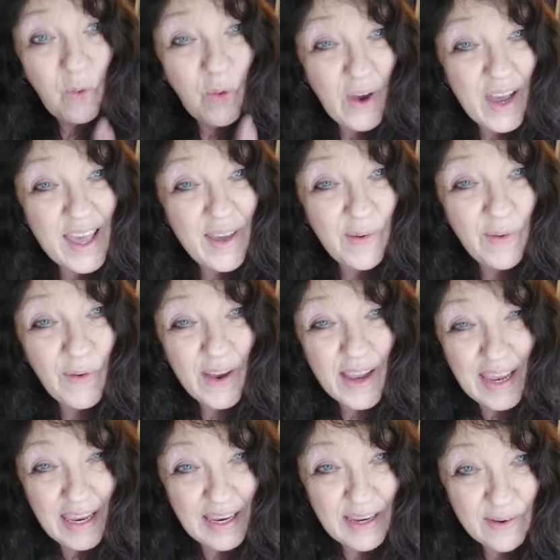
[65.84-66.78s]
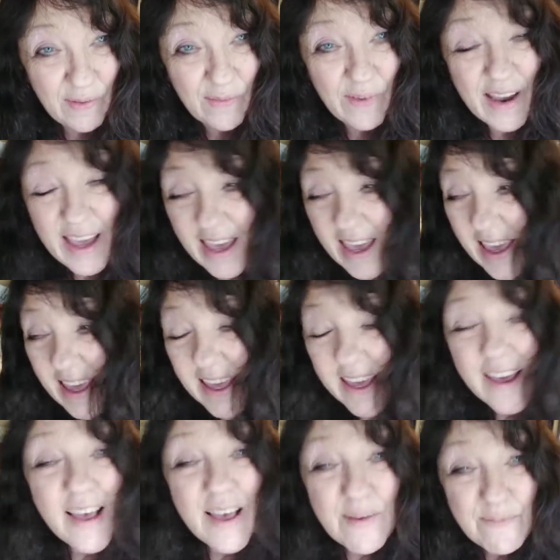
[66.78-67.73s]
way, way, way
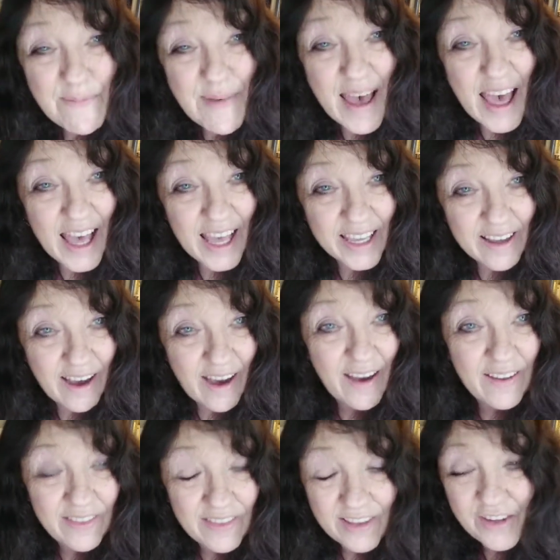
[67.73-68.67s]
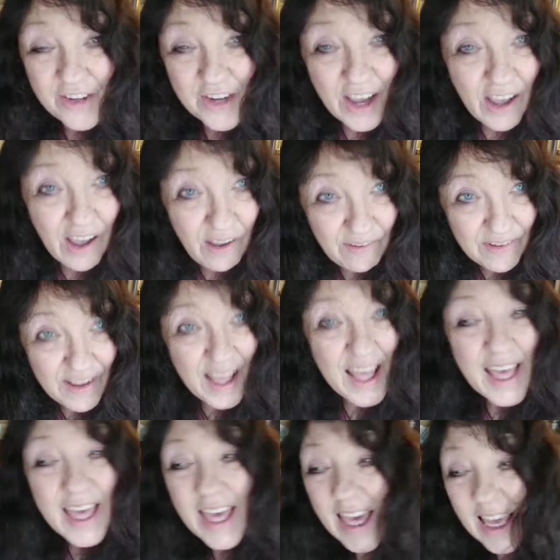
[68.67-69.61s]
back on the shelf,
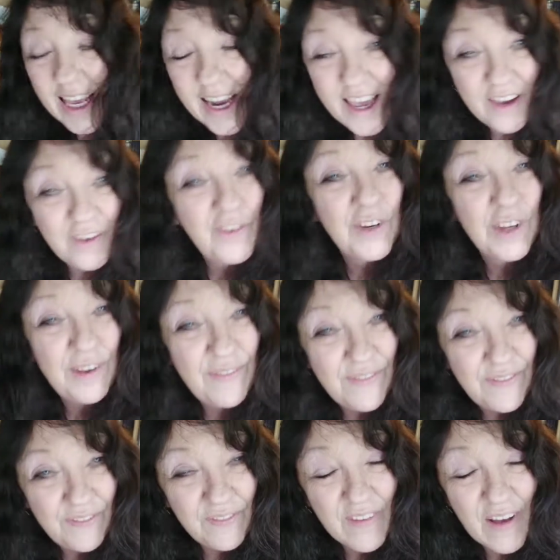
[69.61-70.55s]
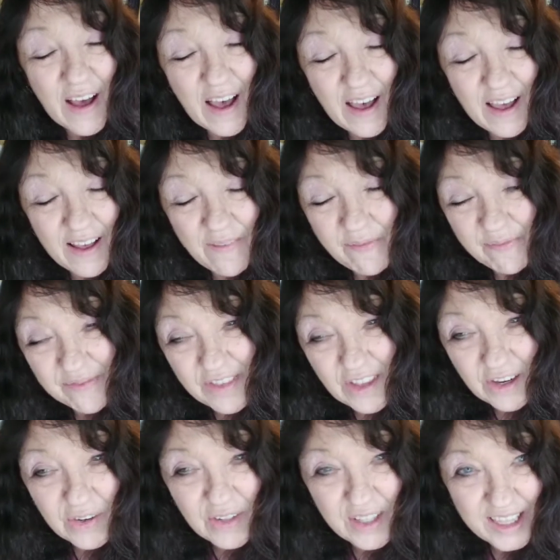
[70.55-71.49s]
and I actually um,
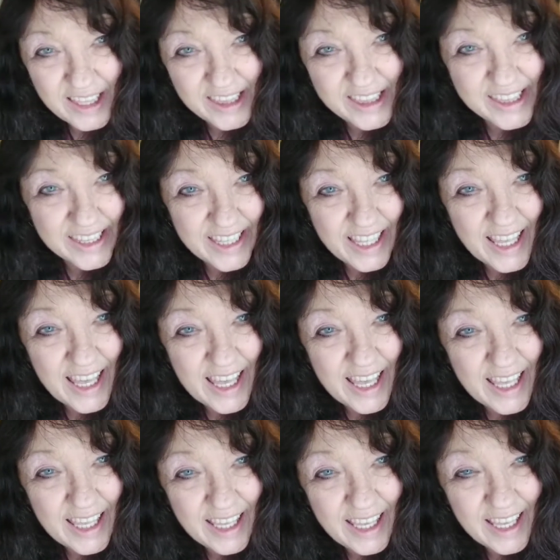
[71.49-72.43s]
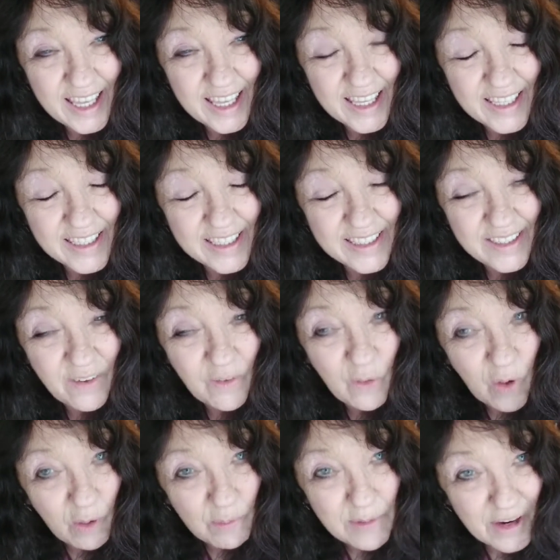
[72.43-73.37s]
there was a
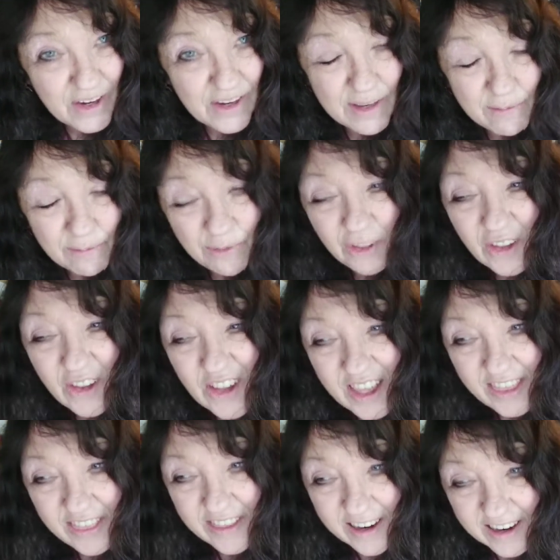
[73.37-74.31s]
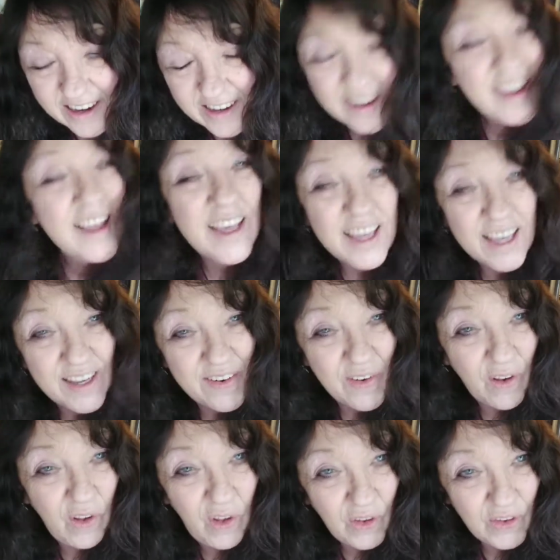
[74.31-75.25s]
Walmart employee there,
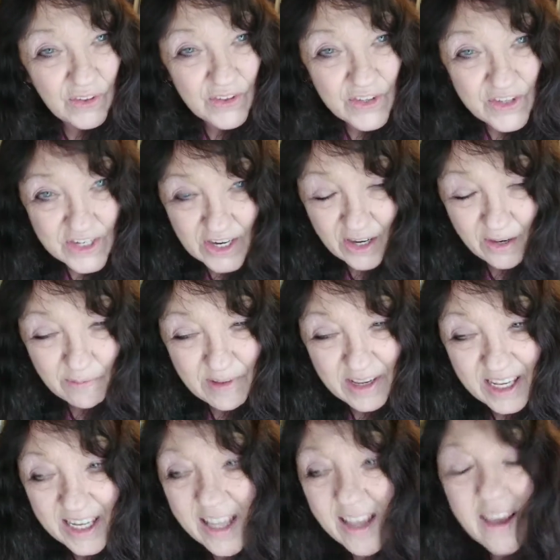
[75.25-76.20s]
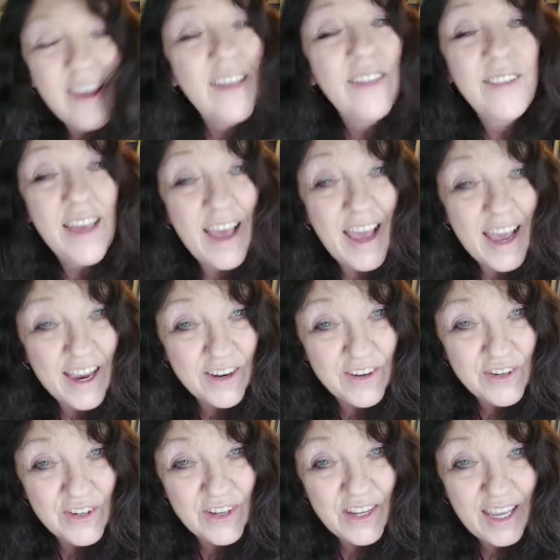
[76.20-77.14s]
an older gentleman that
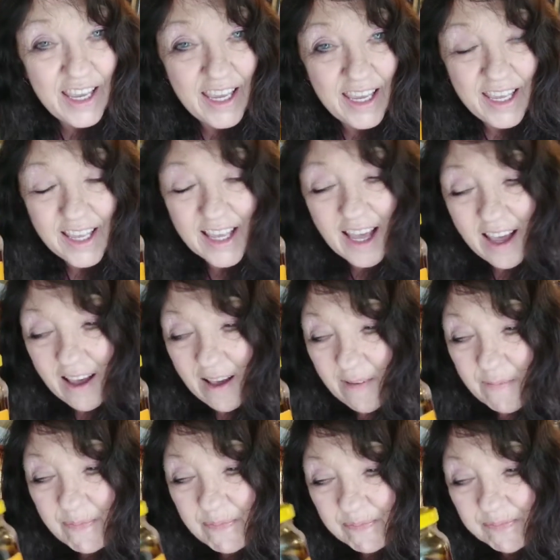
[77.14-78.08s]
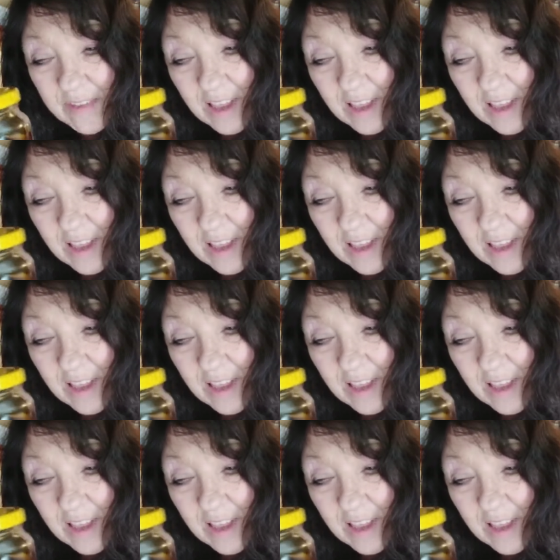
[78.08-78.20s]
actually um,